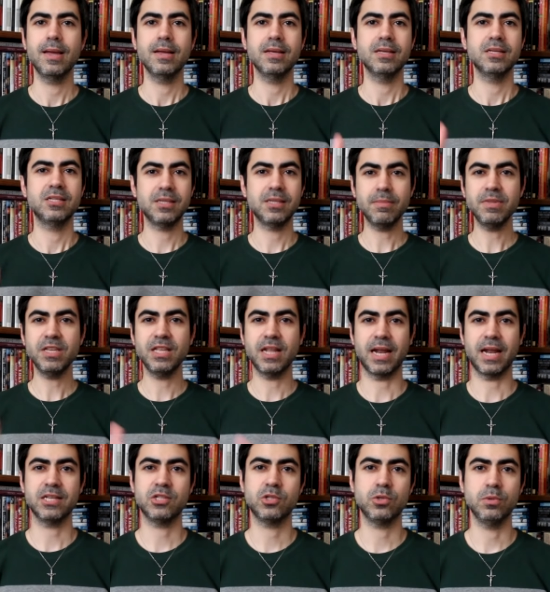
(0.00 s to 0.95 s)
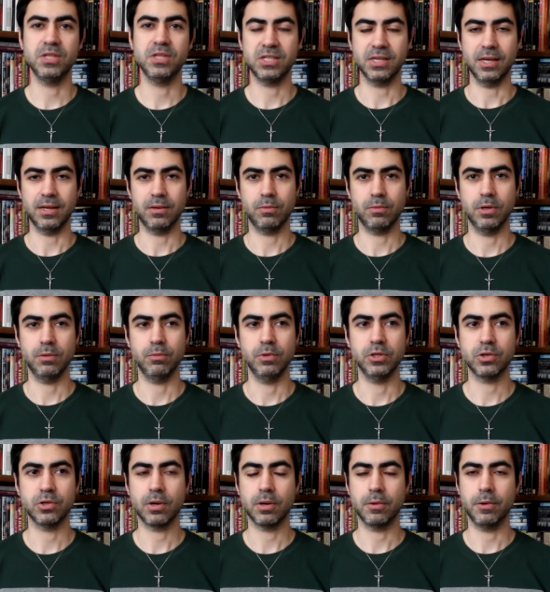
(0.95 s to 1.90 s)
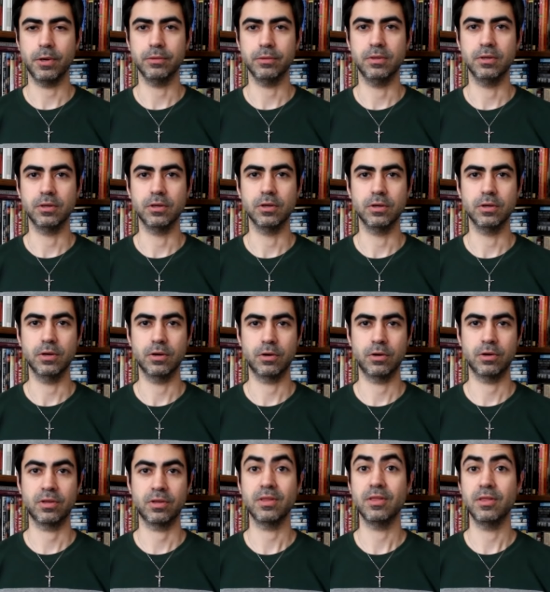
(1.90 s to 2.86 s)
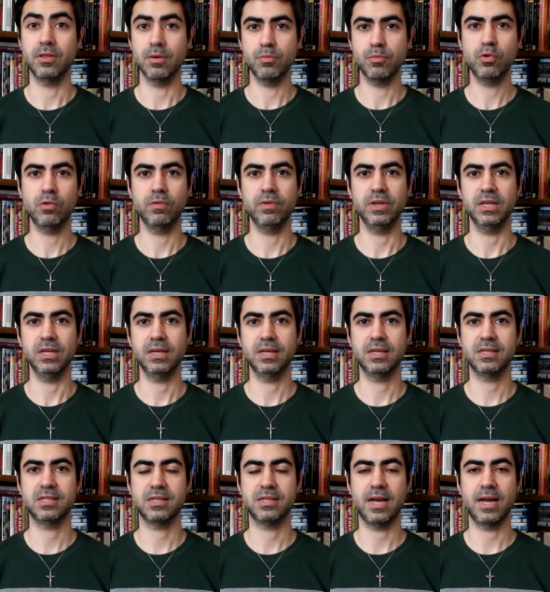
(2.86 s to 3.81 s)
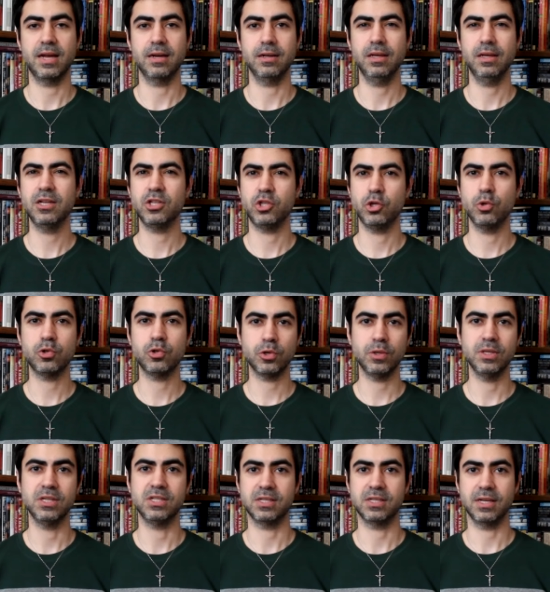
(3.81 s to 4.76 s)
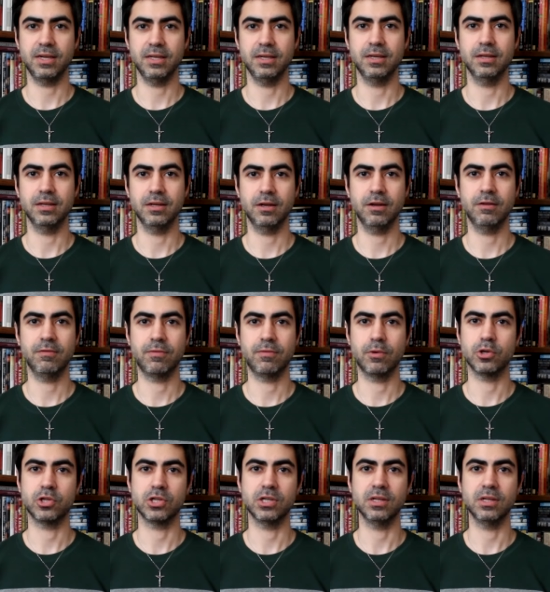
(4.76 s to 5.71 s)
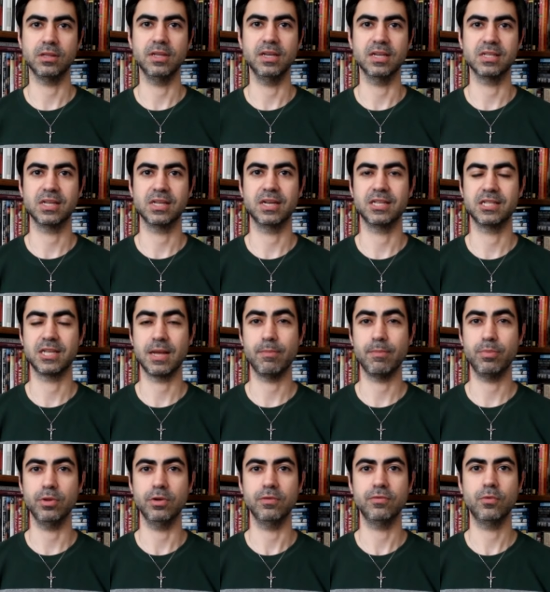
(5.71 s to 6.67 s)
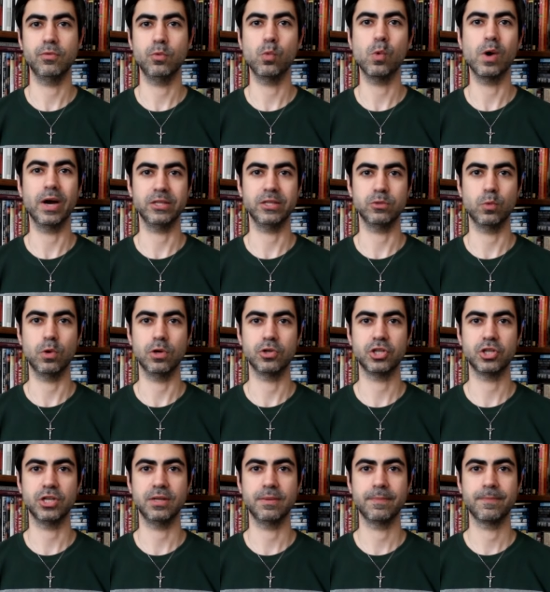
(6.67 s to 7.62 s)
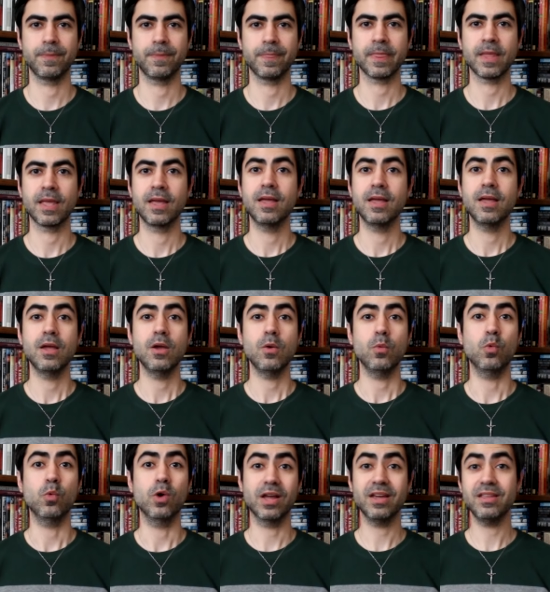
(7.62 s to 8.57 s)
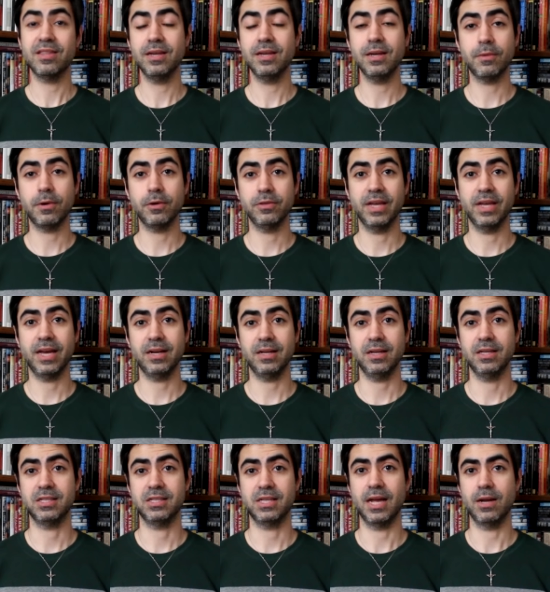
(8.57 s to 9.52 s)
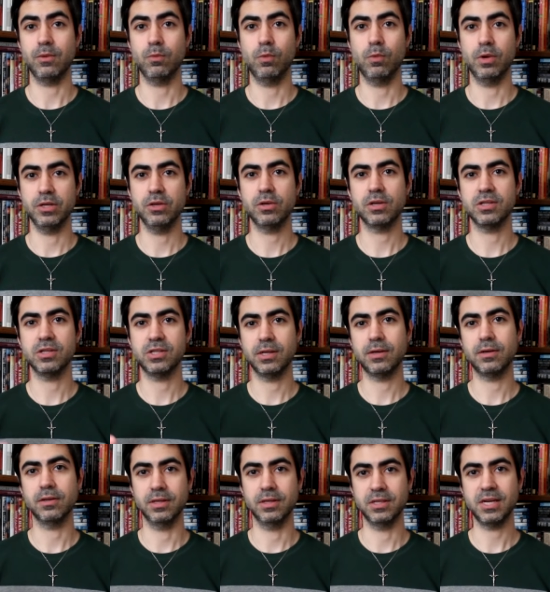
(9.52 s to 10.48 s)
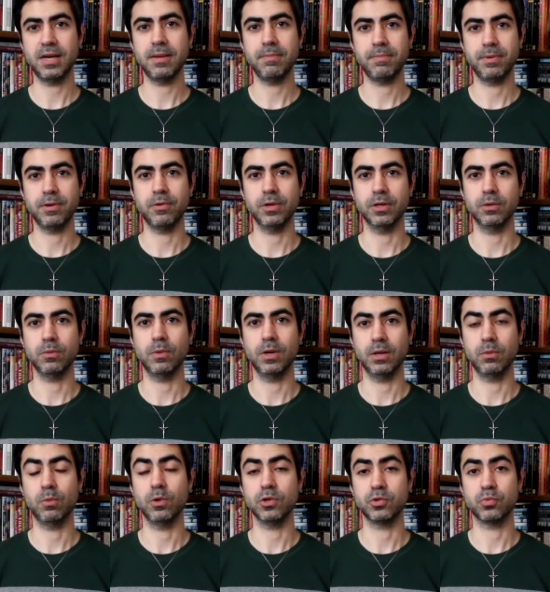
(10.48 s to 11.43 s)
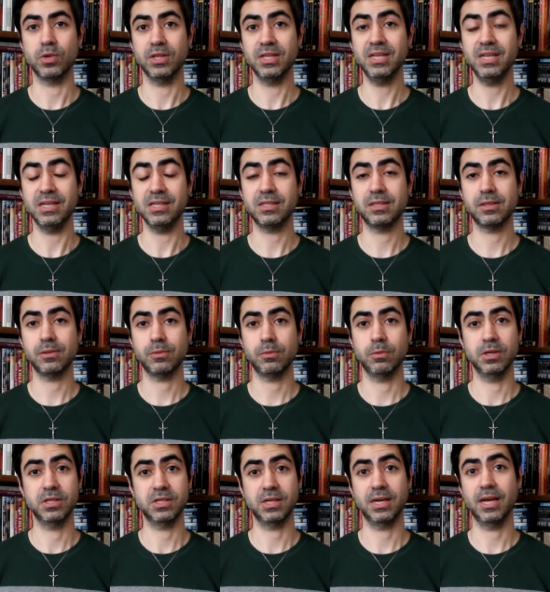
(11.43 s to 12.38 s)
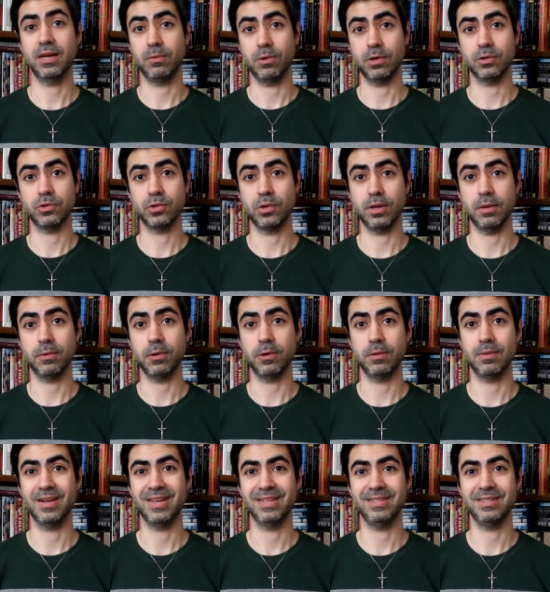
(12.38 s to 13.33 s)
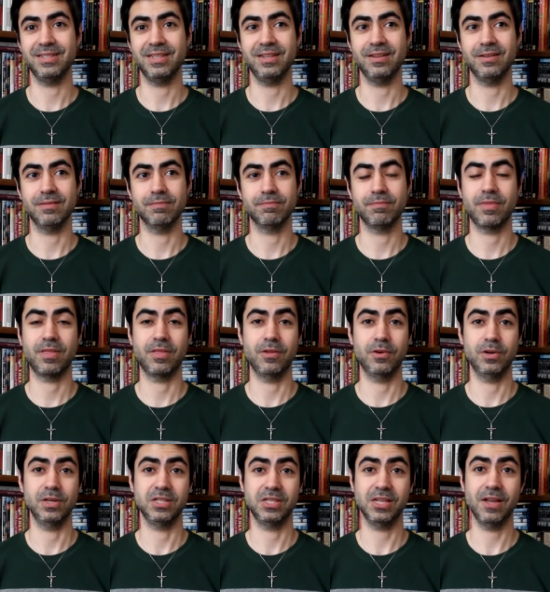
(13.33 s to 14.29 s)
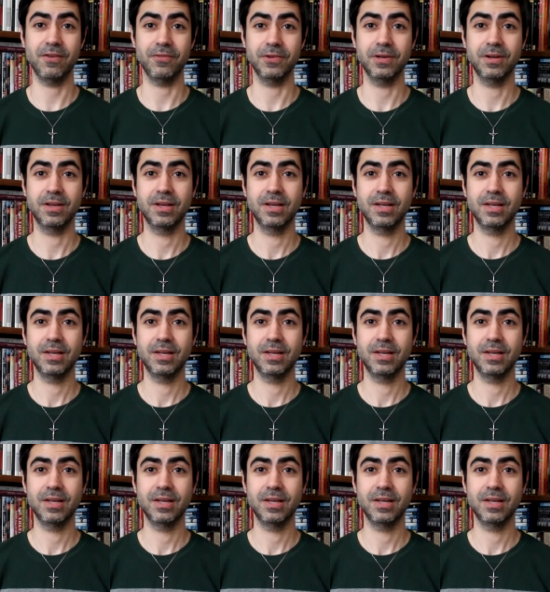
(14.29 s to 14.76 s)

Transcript: Something that has to be said when we talk about The Good Earth, the movie, is that it is usually cited, unfortunately, as an example of whitewashing. What I think about that is that when you consider the time period when it was released, once again we're talking about 1937,